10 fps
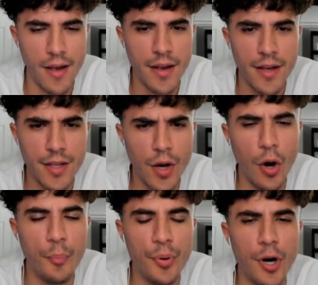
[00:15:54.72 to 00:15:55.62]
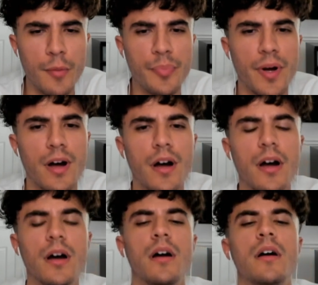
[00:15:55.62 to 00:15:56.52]
yo, perp,
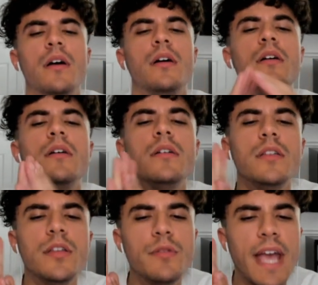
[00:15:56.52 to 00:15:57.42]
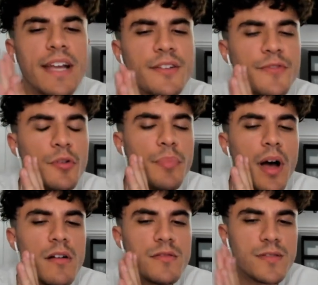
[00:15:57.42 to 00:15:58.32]
uh, you gained a few
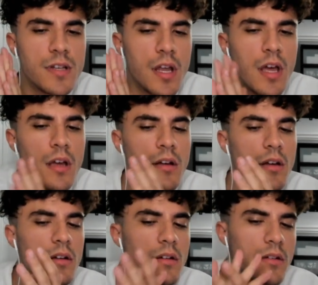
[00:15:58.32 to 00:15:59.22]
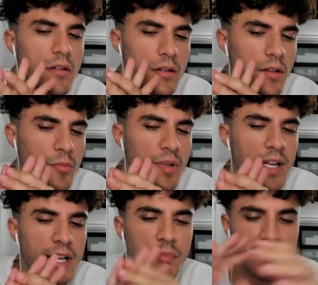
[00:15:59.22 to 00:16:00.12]
pounds today? You've been
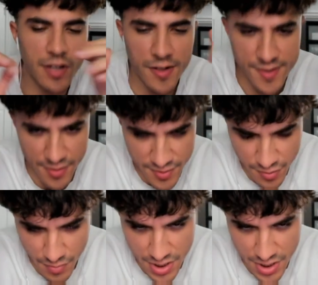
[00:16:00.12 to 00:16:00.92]
hitting McDonald's a little too much,